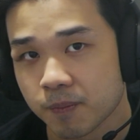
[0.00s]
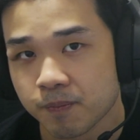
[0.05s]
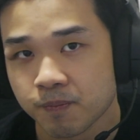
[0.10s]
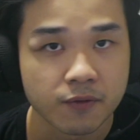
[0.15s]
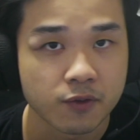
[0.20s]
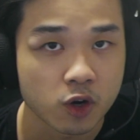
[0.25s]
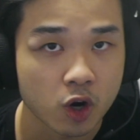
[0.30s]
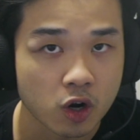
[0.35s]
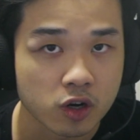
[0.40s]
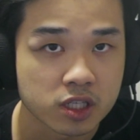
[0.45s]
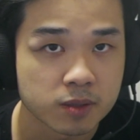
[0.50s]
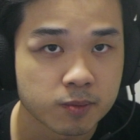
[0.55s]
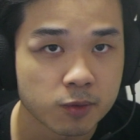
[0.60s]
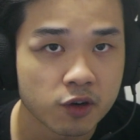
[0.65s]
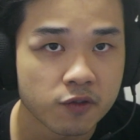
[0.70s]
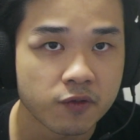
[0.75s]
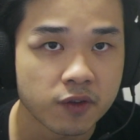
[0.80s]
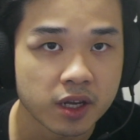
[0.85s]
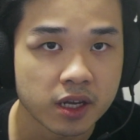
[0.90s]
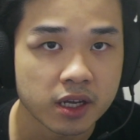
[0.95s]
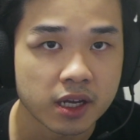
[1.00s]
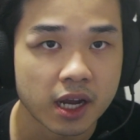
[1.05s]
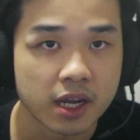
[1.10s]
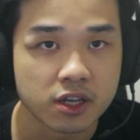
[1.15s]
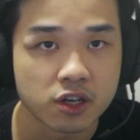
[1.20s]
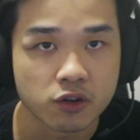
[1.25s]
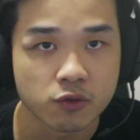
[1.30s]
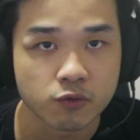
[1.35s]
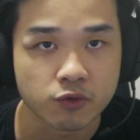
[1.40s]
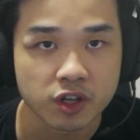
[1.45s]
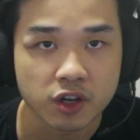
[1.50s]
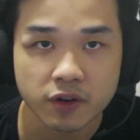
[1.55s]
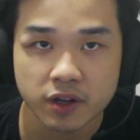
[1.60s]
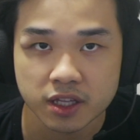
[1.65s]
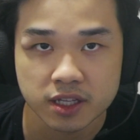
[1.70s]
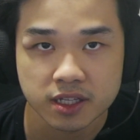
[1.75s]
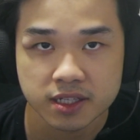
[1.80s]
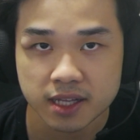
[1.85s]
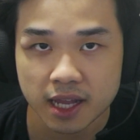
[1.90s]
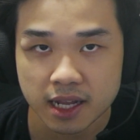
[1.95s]
If you're hard smurfing and you're nearing
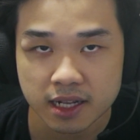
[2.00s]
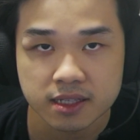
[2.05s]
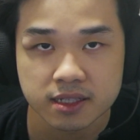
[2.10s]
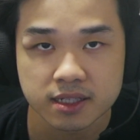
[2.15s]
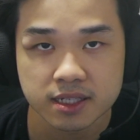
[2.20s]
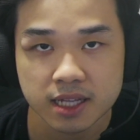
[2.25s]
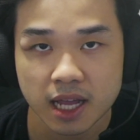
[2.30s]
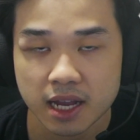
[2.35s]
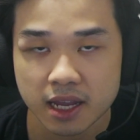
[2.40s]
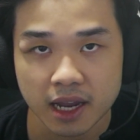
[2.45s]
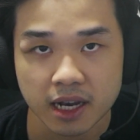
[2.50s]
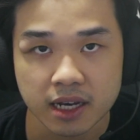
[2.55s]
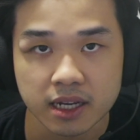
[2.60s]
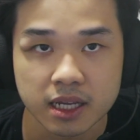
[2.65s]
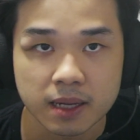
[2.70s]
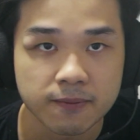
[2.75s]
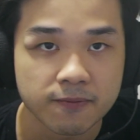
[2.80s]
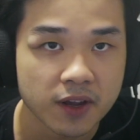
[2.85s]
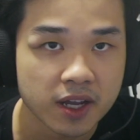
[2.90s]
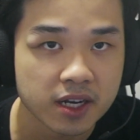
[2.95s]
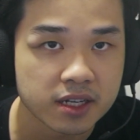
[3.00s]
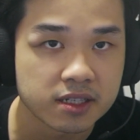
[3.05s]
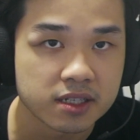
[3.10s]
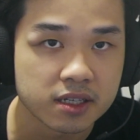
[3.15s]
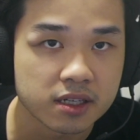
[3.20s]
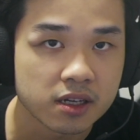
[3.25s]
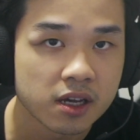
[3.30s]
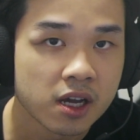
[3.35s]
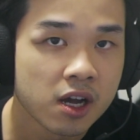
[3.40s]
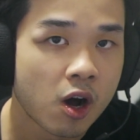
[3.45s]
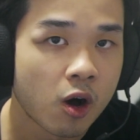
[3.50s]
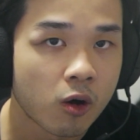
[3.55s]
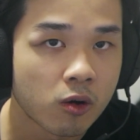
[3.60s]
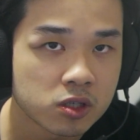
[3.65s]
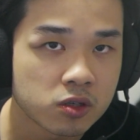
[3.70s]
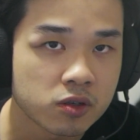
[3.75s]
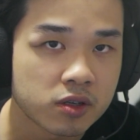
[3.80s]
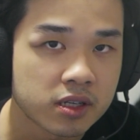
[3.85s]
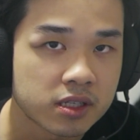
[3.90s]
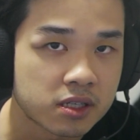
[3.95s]
the 10 stack endgame fantasy,
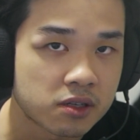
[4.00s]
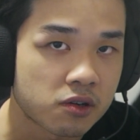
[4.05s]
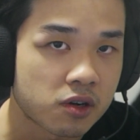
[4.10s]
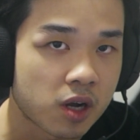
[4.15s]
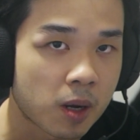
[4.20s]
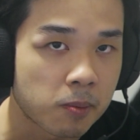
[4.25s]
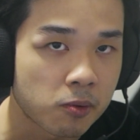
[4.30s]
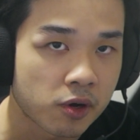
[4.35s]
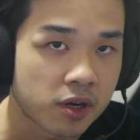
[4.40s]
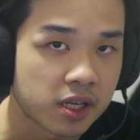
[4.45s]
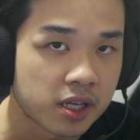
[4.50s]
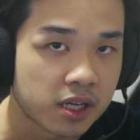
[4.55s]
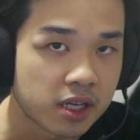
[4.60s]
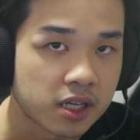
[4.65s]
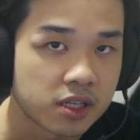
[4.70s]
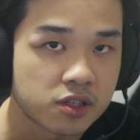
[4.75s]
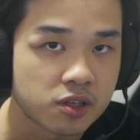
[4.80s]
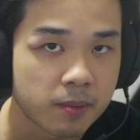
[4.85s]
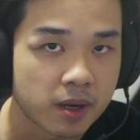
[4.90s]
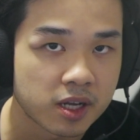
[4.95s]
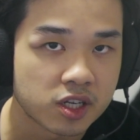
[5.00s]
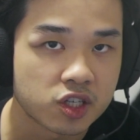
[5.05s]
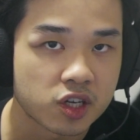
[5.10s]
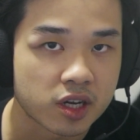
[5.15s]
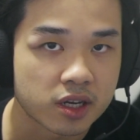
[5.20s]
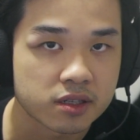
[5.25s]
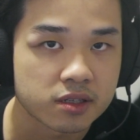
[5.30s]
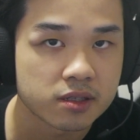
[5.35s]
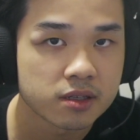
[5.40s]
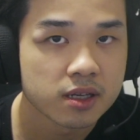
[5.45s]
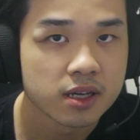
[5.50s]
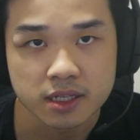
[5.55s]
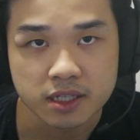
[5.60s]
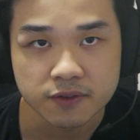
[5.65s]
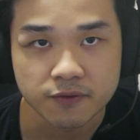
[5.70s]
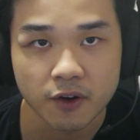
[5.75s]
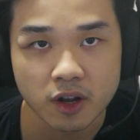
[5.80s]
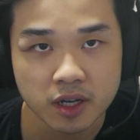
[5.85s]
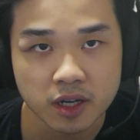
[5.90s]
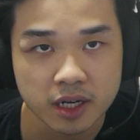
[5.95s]
also consider upgrading it into Medjai's. Since
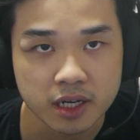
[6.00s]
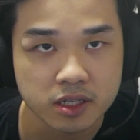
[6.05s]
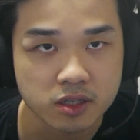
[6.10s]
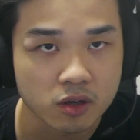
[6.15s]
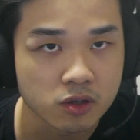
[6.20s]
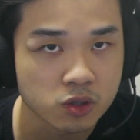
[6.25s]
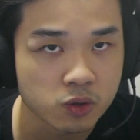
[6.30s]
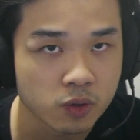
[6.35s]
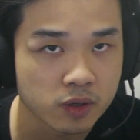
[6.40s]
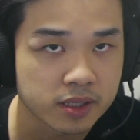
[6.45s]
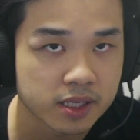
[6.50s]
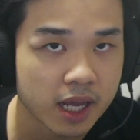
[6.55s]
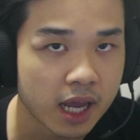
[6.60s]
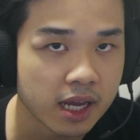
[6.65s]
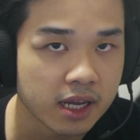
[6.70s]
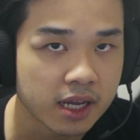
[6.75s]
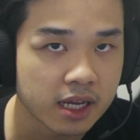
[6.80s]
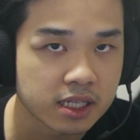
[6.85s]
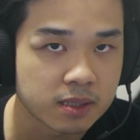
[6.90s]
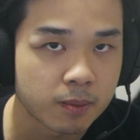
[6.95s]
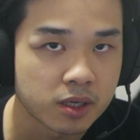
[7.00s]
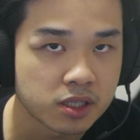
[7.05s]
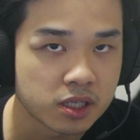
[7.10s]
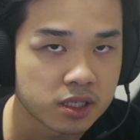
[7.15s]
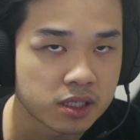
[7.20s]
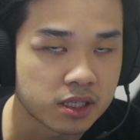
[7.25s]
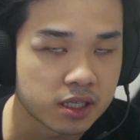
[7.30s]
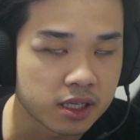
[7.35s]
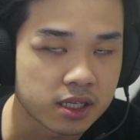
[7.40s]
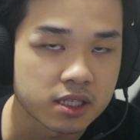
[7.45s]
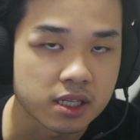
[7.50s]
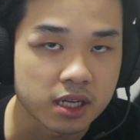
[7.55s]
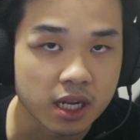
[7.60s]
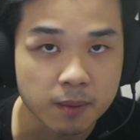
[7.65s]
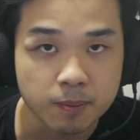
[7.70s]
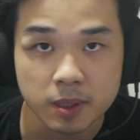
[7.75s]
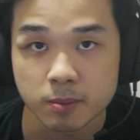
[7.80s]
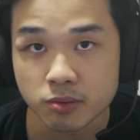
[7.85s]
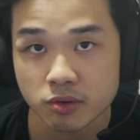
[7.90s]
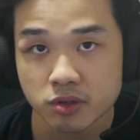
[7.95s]
Volley is also a tank as much as he is an
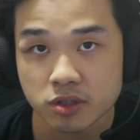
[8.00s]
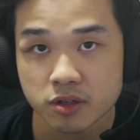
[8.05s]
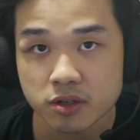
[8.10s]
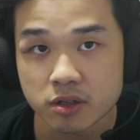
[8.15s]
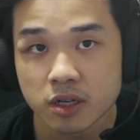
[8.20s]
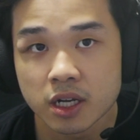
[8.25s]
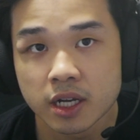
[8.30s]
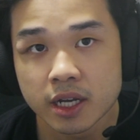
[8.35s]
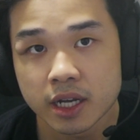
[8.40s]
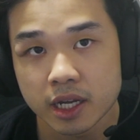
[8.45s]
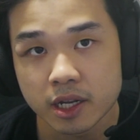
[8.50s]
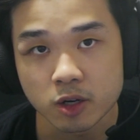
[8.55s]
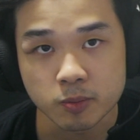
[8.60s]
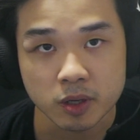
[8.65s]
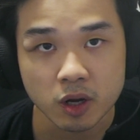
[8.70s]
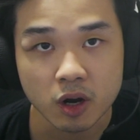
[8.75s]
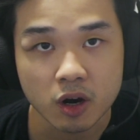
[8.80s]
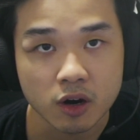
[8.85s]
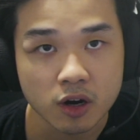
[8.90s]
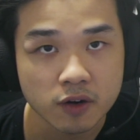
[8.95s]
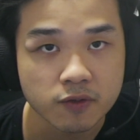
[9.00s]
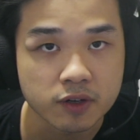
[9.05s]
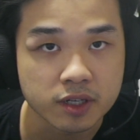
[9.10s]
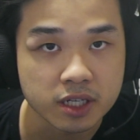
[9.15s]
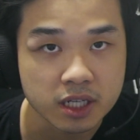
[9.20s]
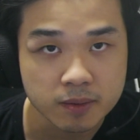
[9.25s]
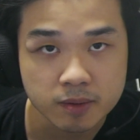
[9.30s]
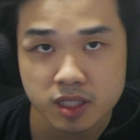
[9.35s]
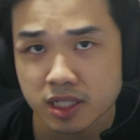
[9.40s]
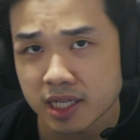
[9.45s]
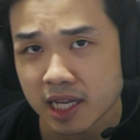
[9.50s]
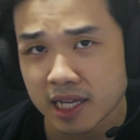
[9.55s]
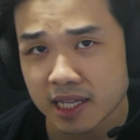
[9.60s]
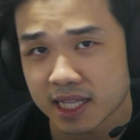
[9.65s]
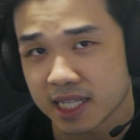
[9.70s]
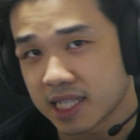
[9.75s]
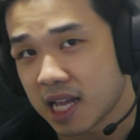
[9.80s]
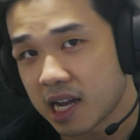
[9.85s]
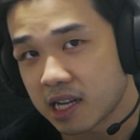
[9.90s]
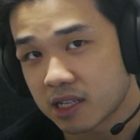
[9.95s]
AP bruiser, it'll be hard for teams to take
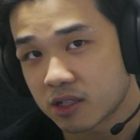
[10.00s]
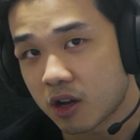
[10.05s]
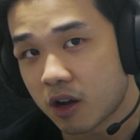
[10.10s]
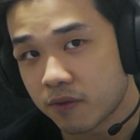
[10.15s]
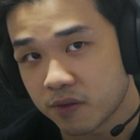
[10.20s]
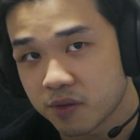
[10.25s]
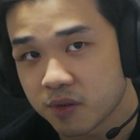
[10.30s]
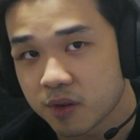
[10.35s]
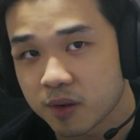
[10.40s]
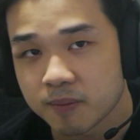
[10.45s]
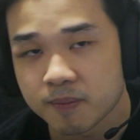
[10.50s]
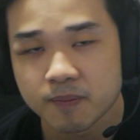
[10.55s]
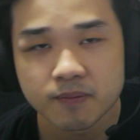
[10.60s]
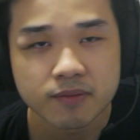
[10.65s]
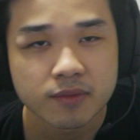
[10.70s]
the stacks off of him.